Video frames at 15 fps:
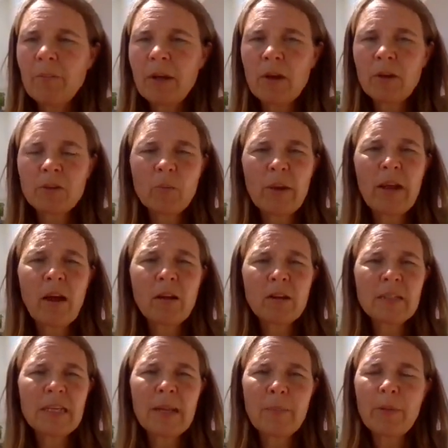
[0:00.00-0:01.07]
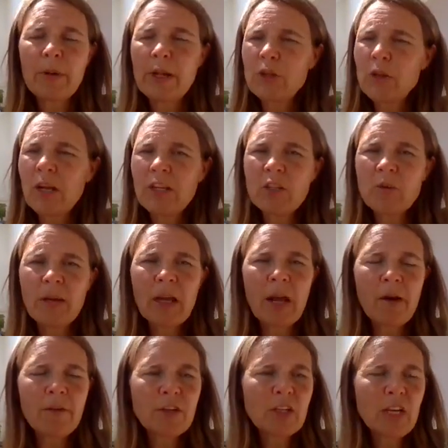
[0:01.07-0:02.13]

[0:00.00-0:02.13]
because we are deliberately trying to encourage